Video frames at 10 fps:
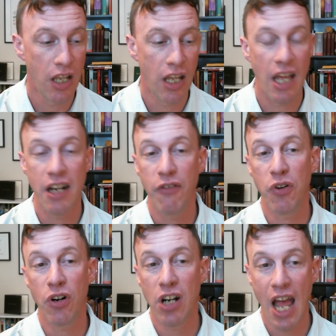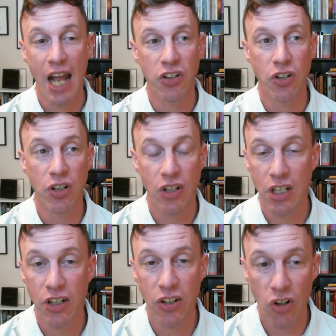And if you're an actor, you
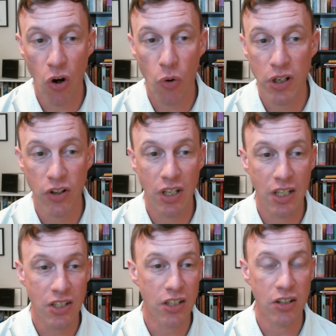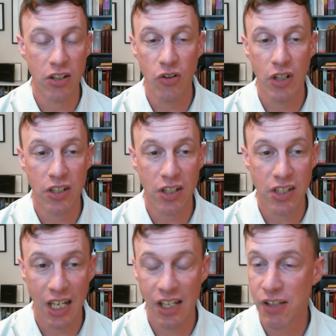need to go and you need to you need to
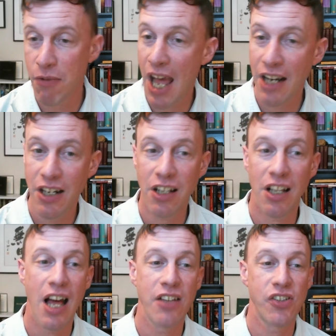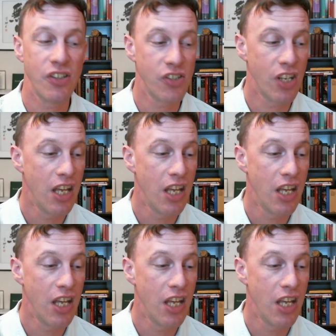take some acting classes